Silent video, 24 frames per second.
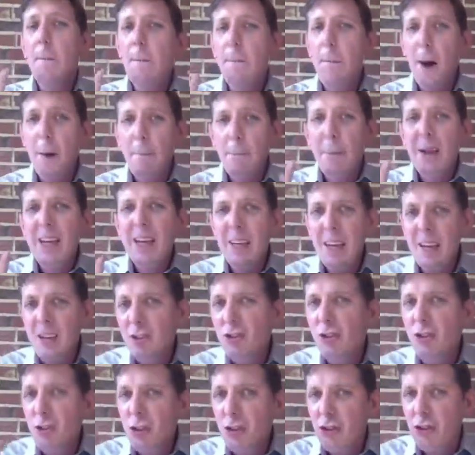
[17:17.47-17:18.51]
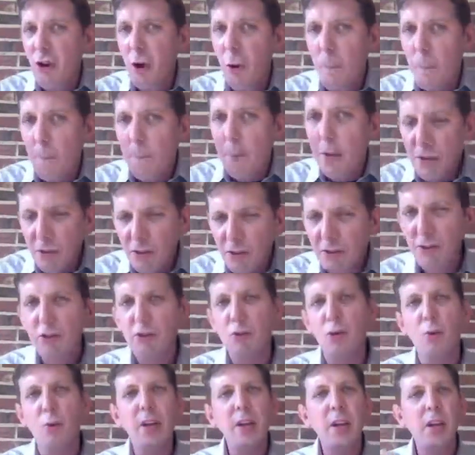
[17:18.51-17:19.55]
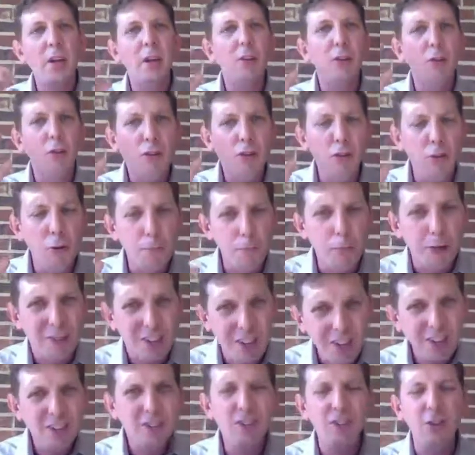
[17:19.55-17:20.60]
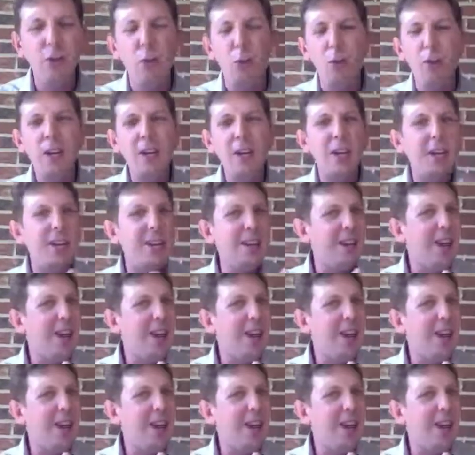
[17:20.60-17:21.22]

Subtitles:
But because you're so business-oriented or so production-oriented,